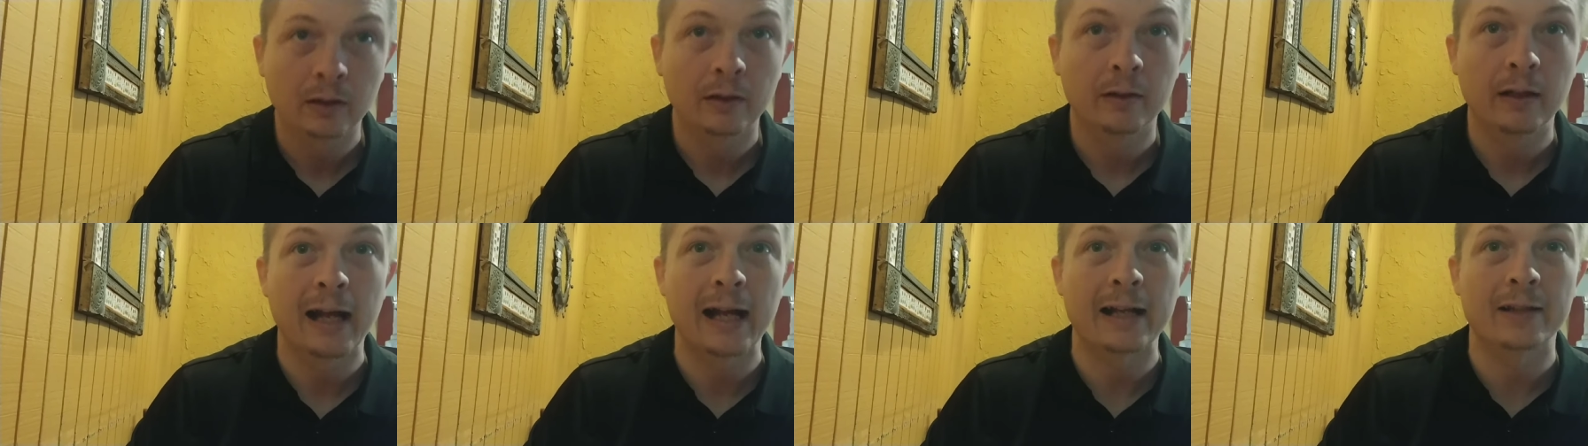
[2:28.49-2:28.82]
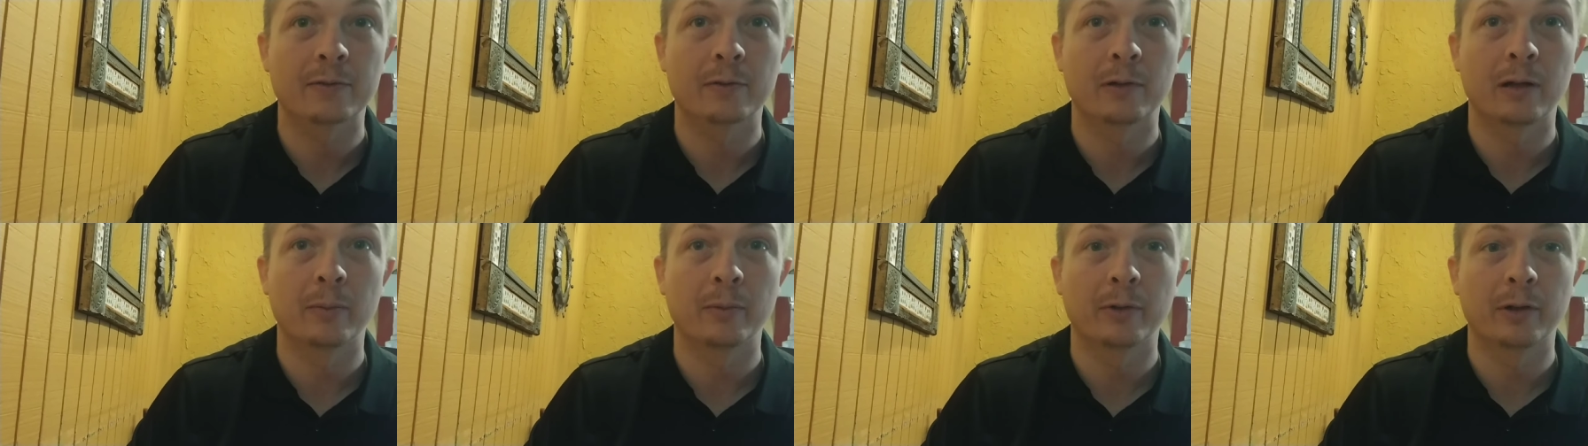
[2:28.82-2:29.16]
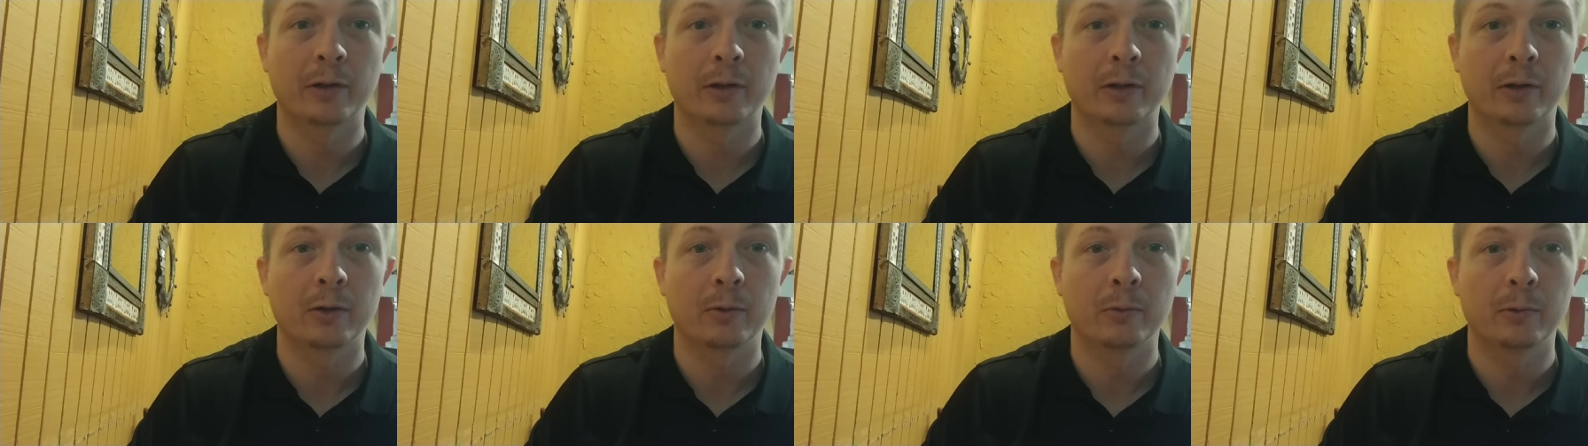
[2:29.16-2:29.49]
That's what I'm
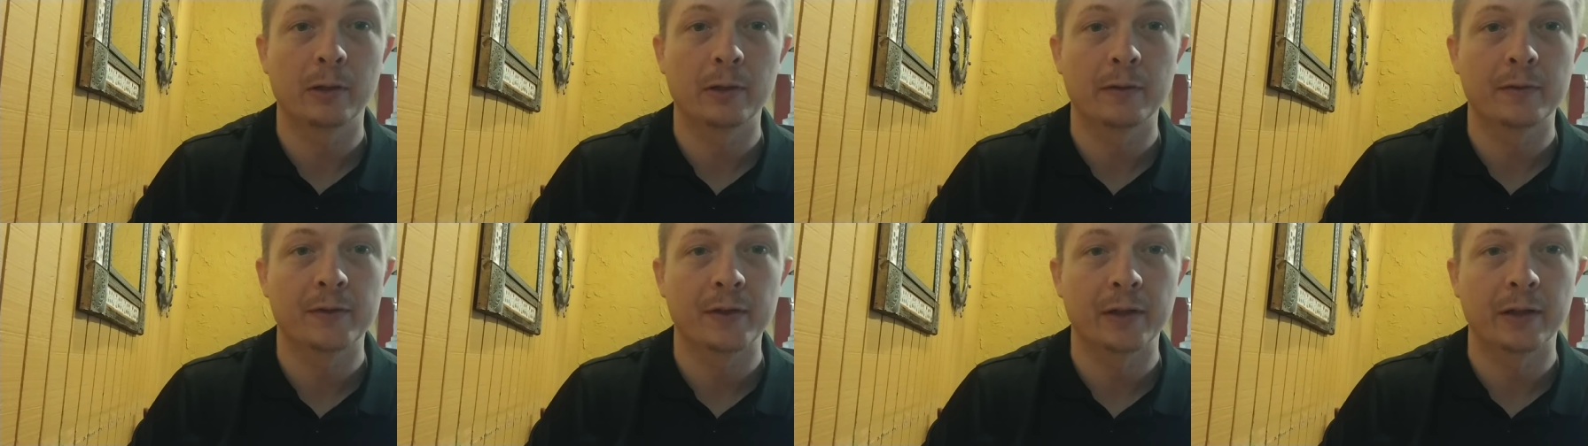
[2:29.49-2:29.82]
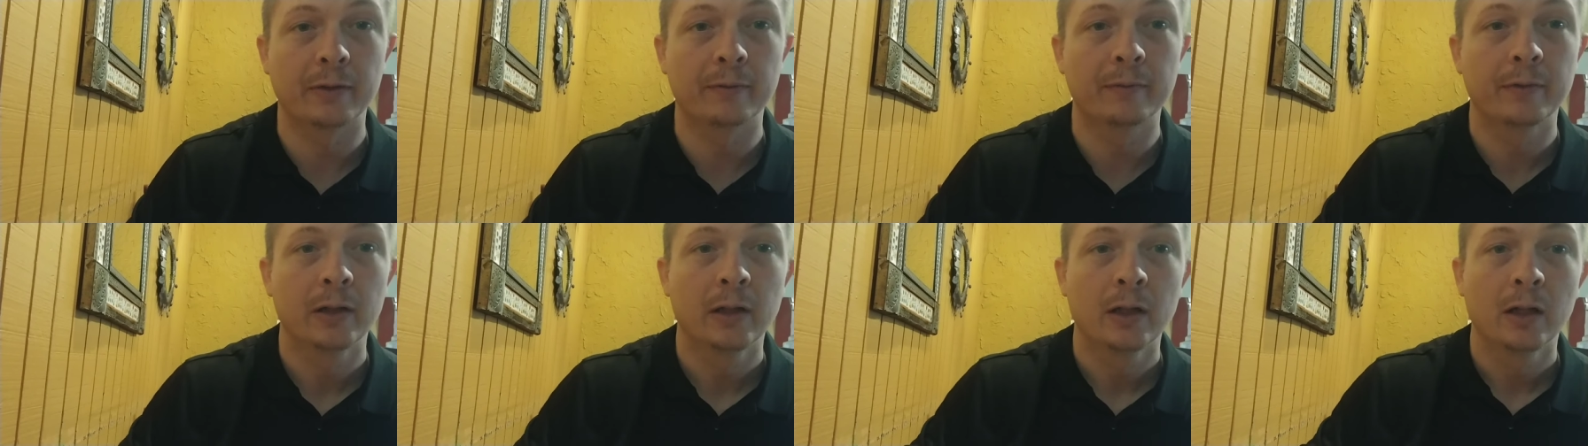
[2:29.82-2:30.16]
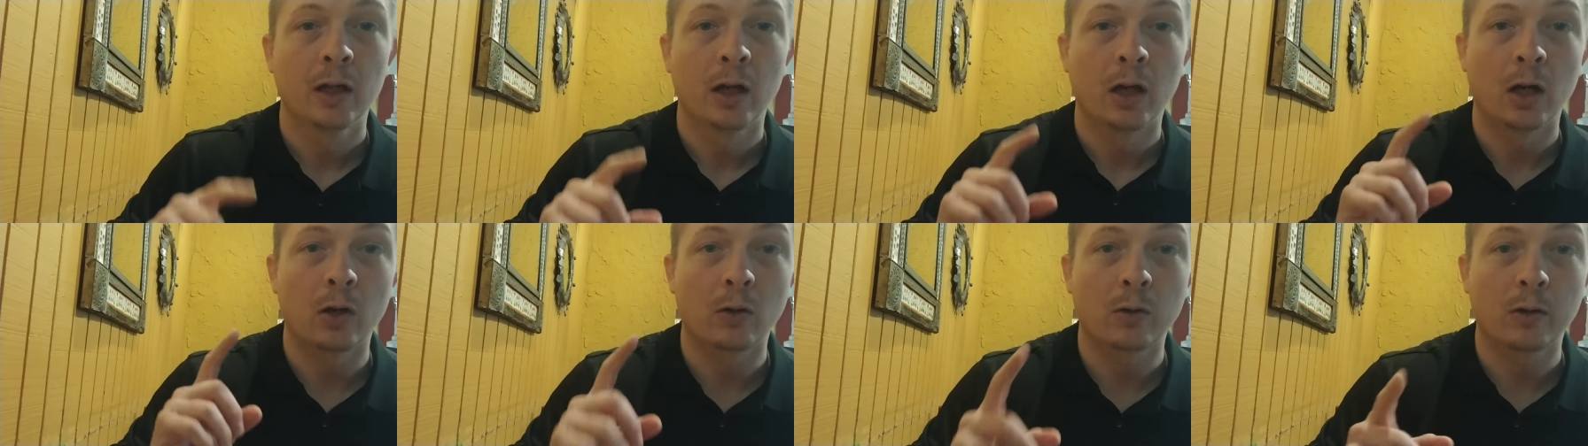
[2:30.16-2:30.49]
gonna go with. So
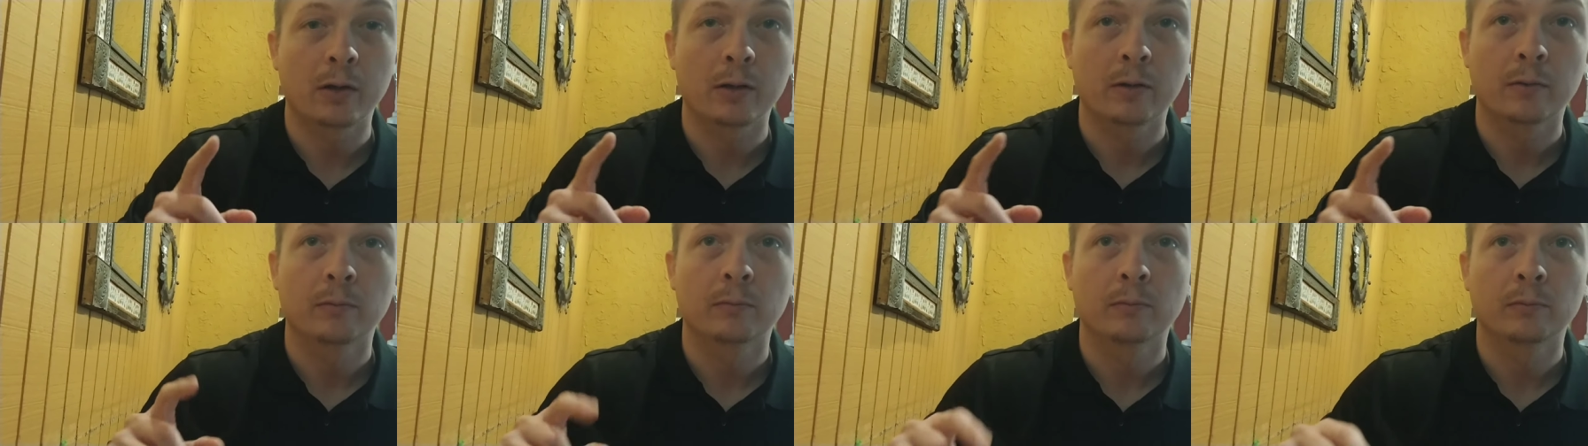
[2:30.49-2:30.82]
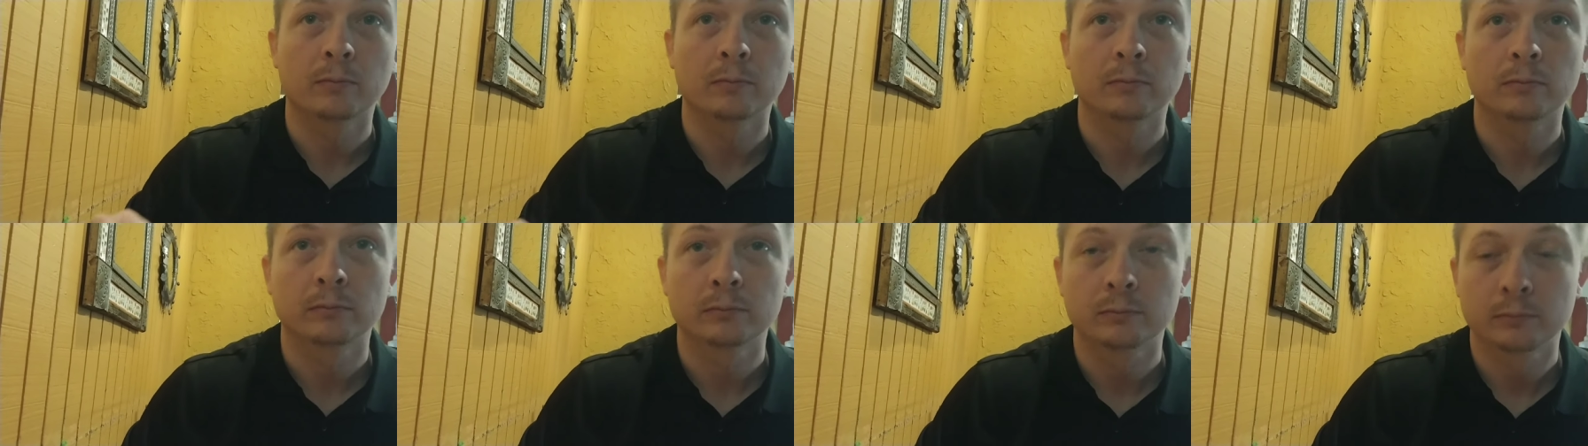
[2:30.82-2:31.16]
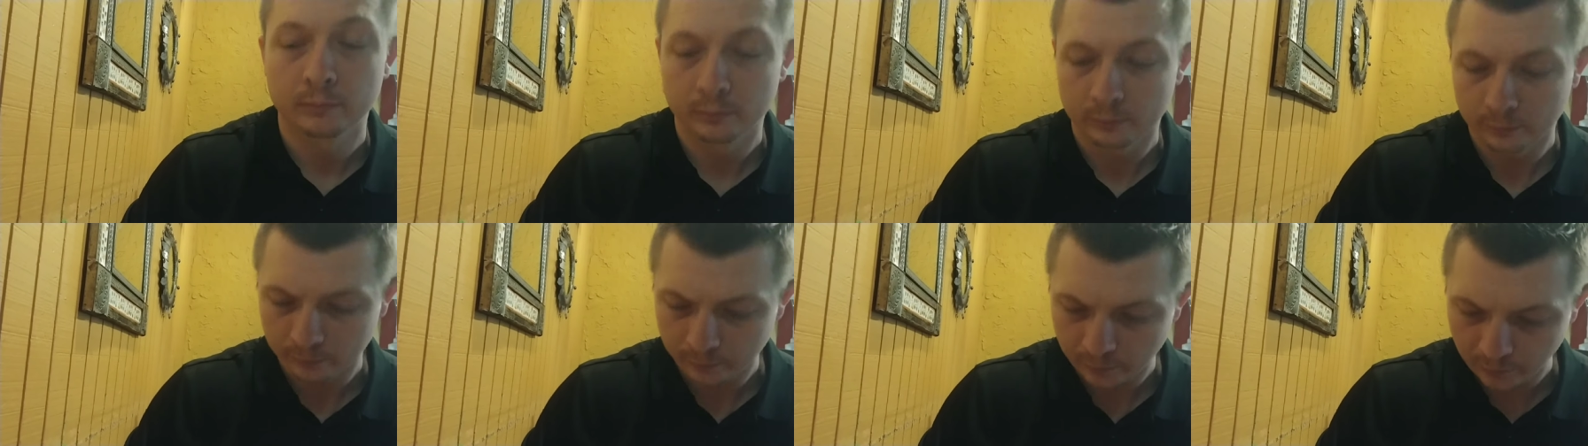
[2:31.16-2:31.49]
it's con
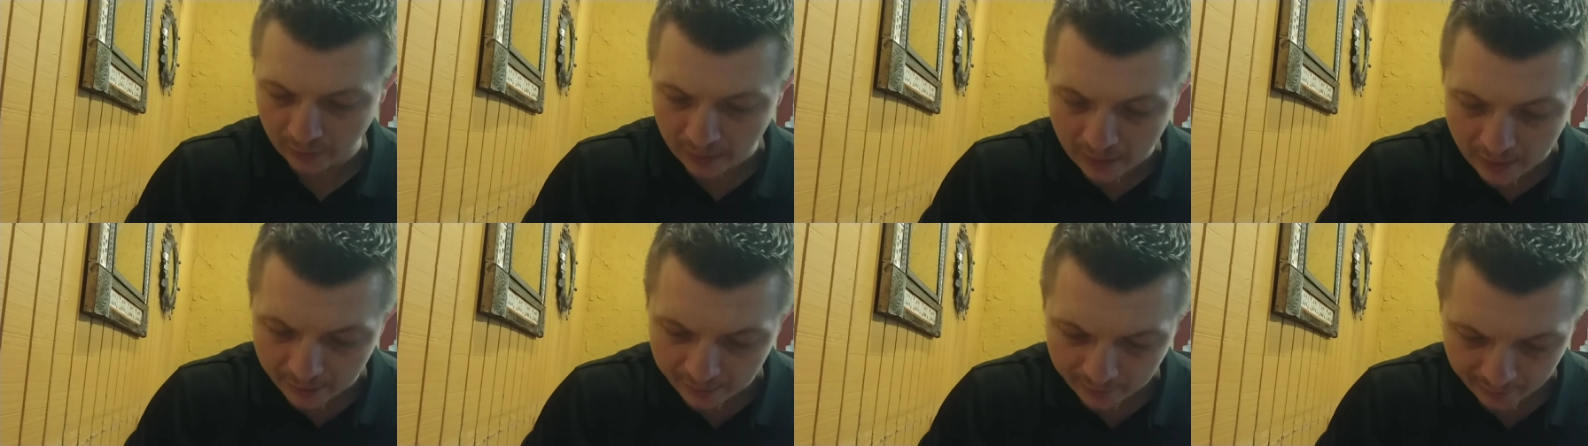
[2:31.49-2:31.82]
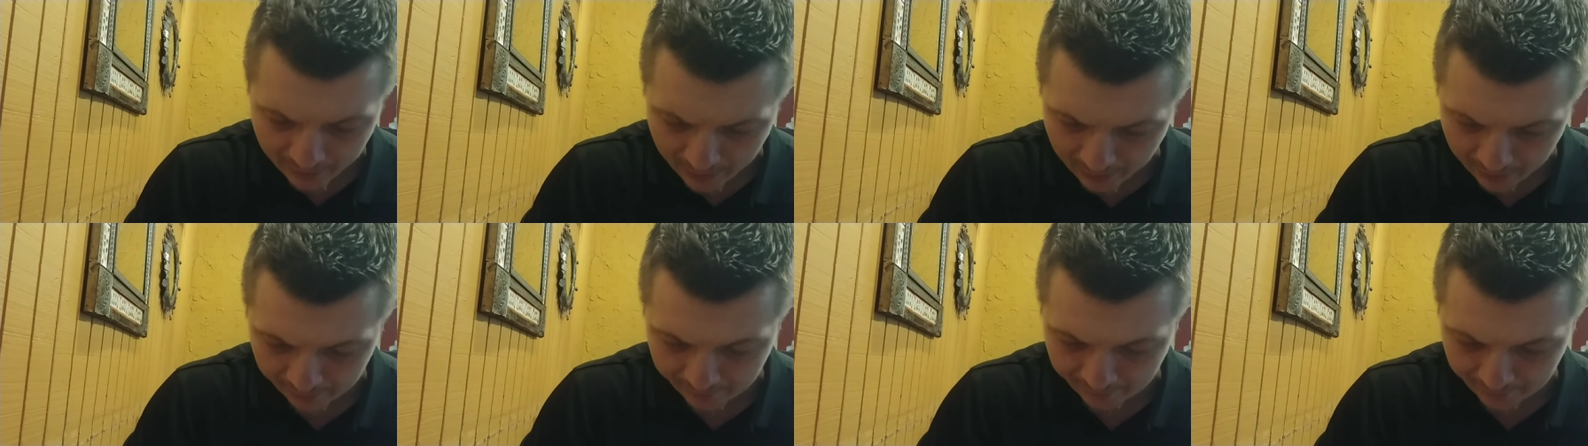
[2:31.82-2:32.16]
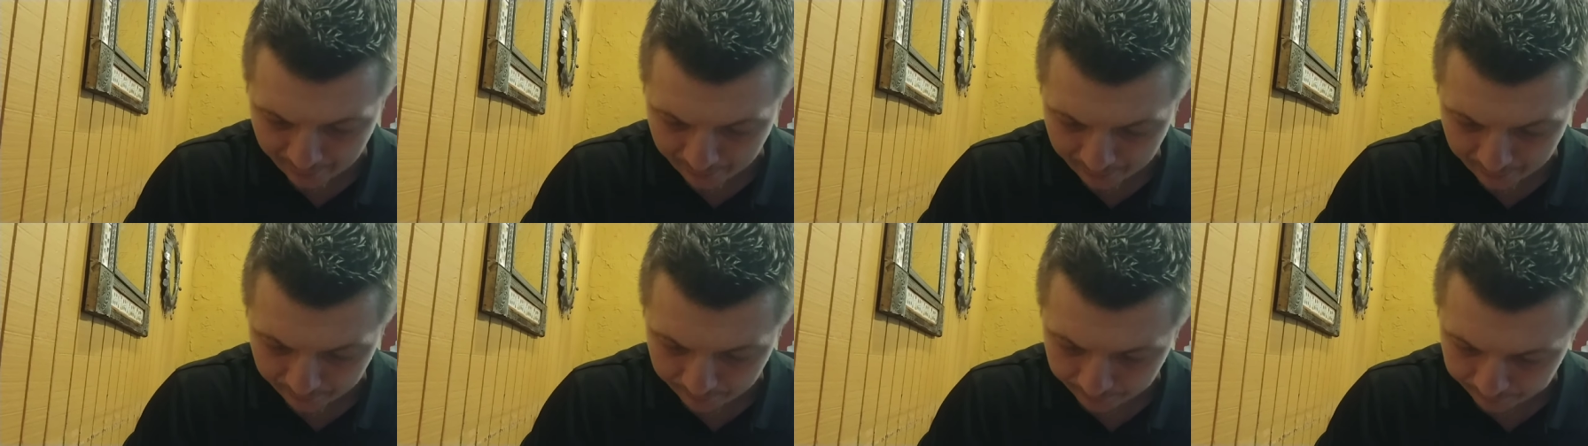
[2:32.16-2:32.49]
queso. Con queso.